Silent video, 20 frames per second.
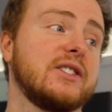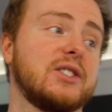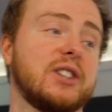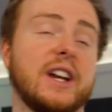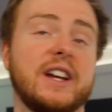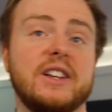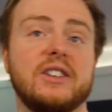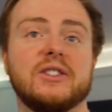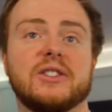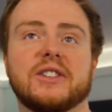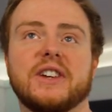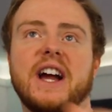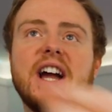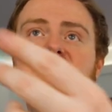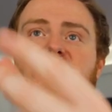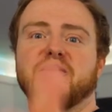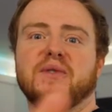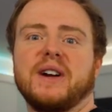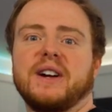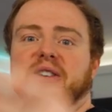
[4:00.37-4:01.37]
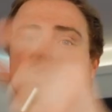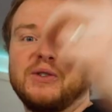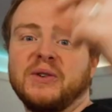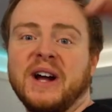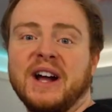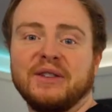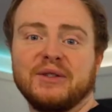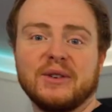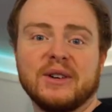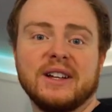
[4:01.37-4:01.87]
changed camera angle
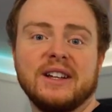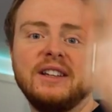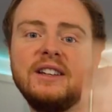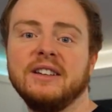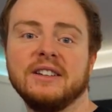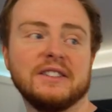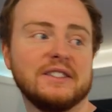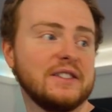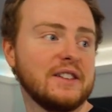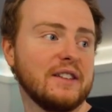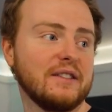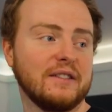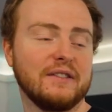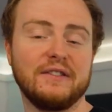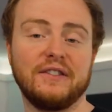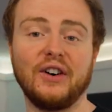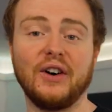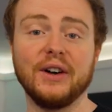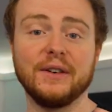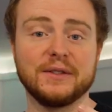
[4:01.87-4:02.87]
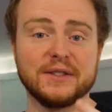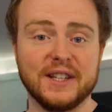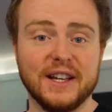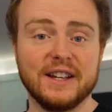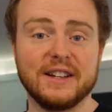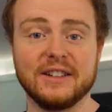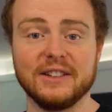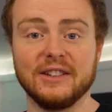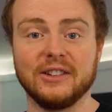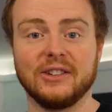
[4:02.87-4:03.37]
every 5
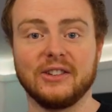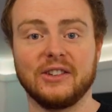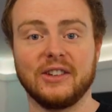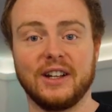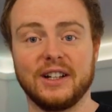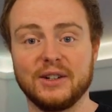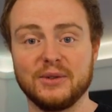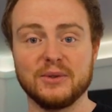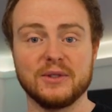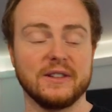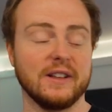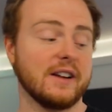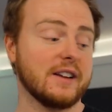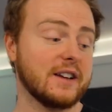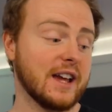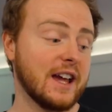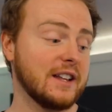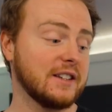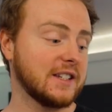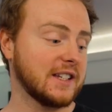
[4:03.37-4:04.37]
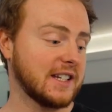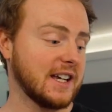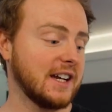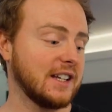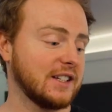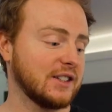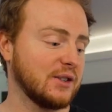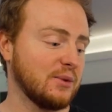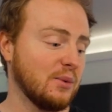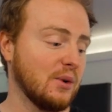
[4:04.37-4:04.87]
seconds, and it was like
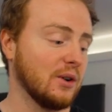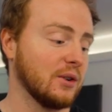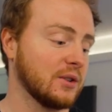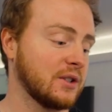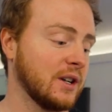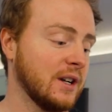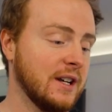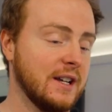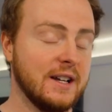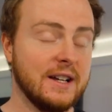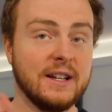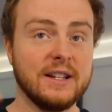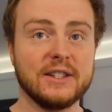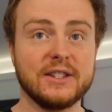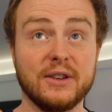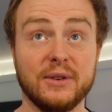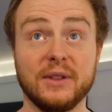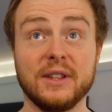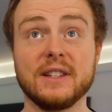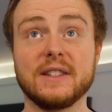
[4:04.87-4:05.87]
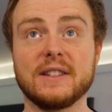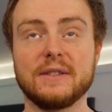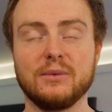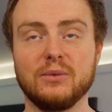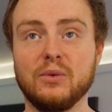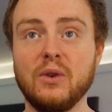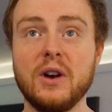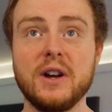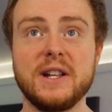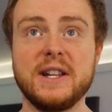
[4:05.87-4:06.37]
entertaining to watch. So this
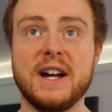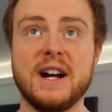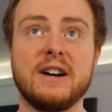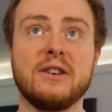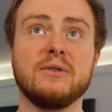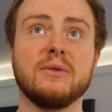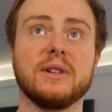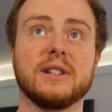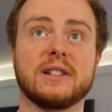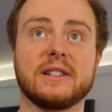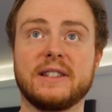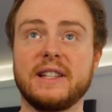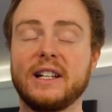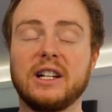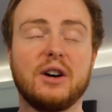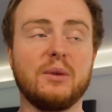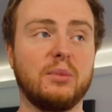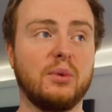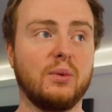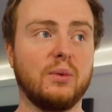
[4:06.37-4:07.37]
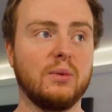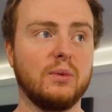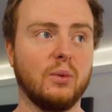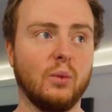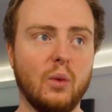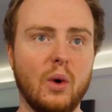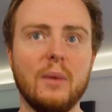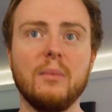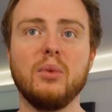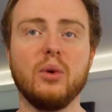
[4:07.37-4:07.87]
right now is set up
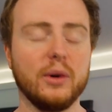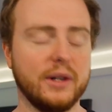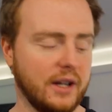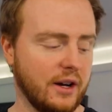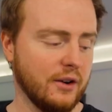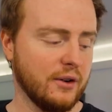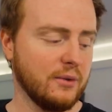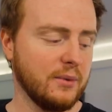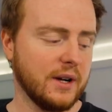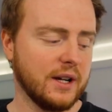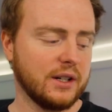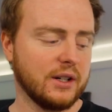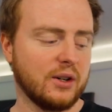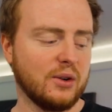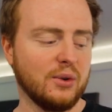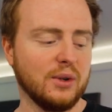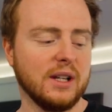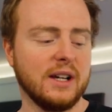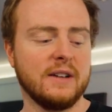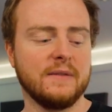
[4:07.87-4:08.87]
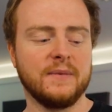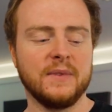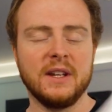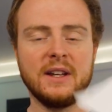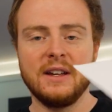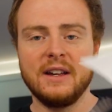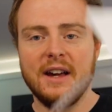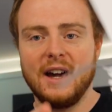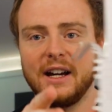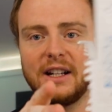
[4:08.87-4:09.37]
1.0, we're gonna call it,
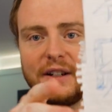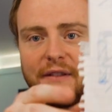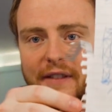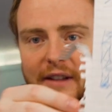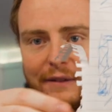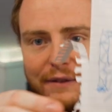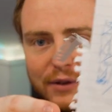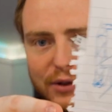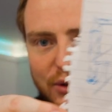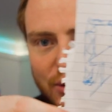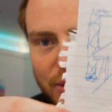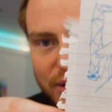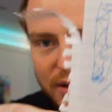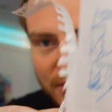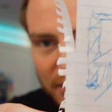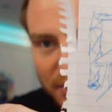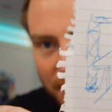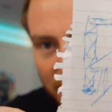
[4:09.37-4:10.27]
and I've even drawn up a